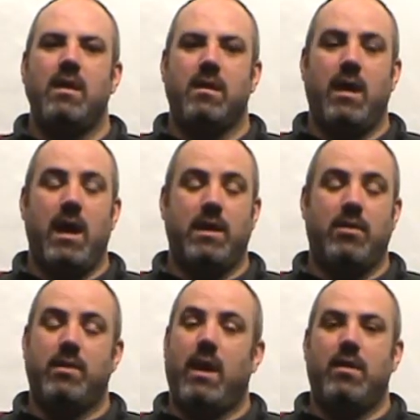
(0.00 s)
Yeah,
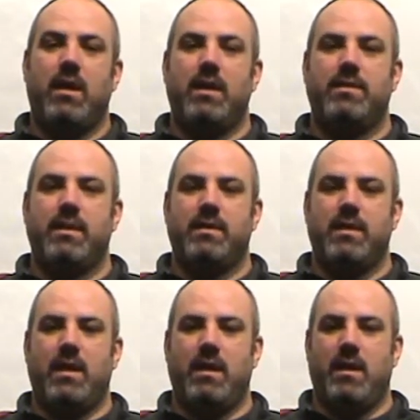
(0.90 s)
no doubt. I think
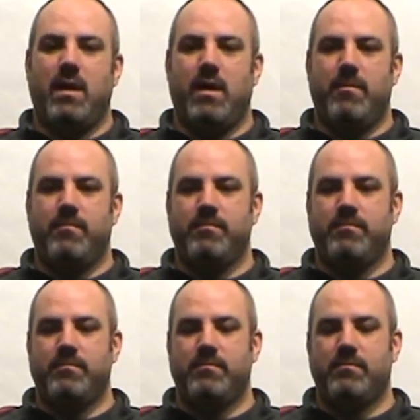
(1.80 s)
that um,
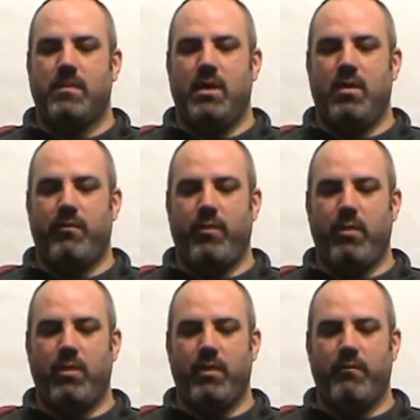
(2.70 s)
you know if we
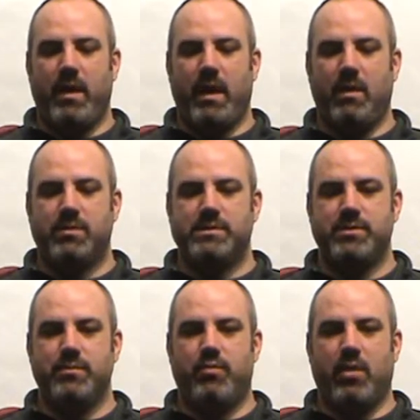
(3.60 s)
would have been able
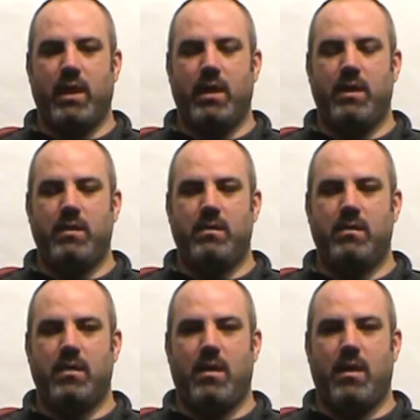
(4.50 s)
to bring it
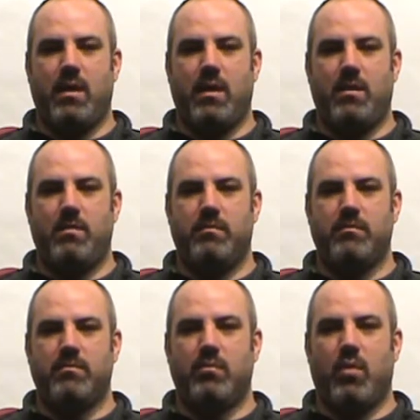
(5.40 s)
uh,
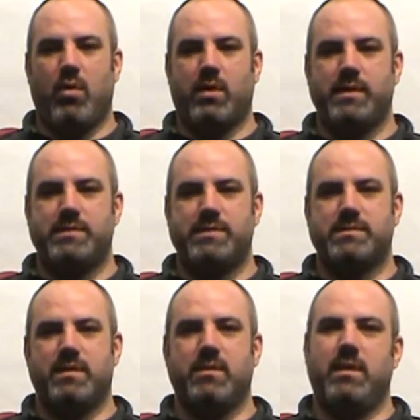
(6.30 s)
more
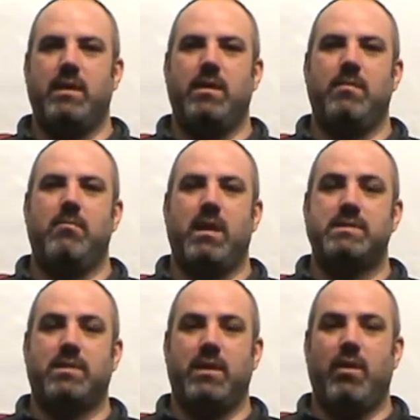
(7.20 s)
consistently
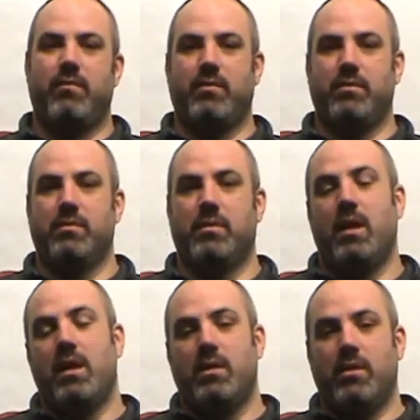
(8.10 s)
mentally over
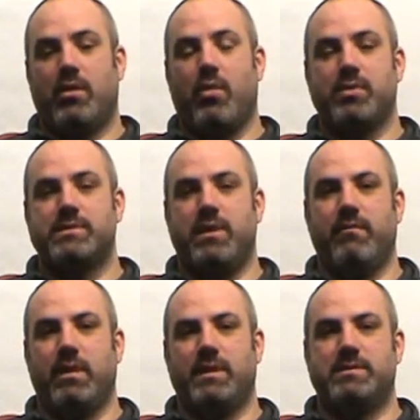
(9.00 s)
the course of
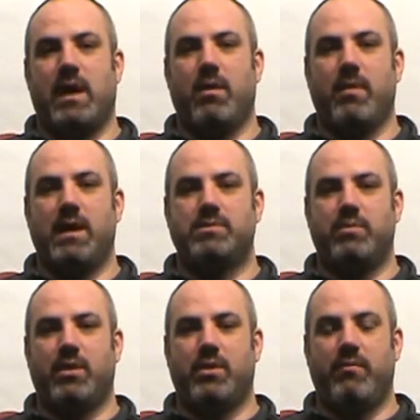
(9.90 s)
the entire match,
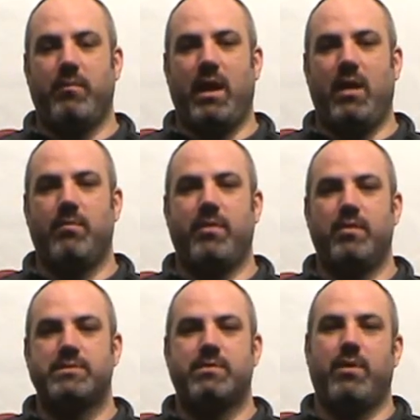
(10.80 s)
we could have made up
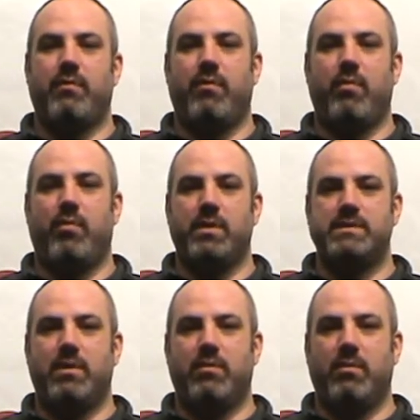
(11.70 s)
those three or four points
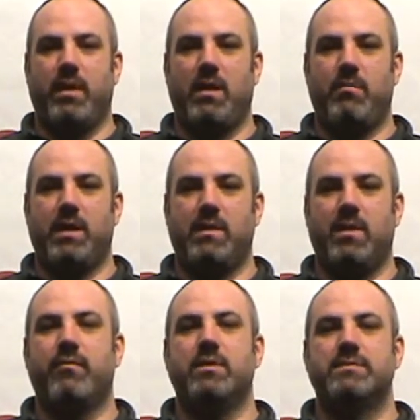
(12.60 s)
that would have made a big
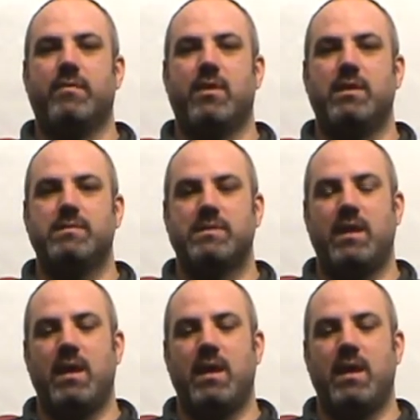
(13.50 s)
difference for us.